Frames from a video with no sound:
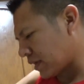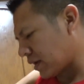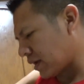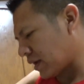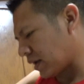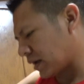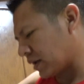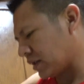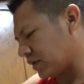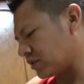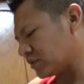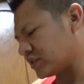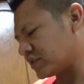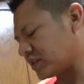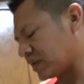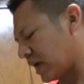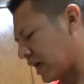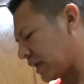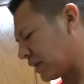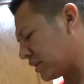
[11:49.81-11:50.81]
Kind of like a little
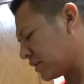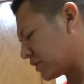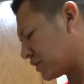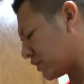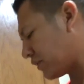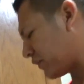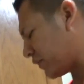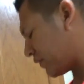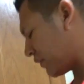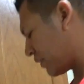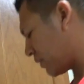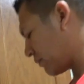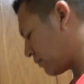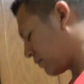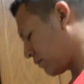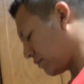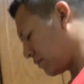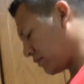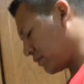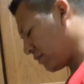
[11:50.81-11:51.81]
side dessert for them.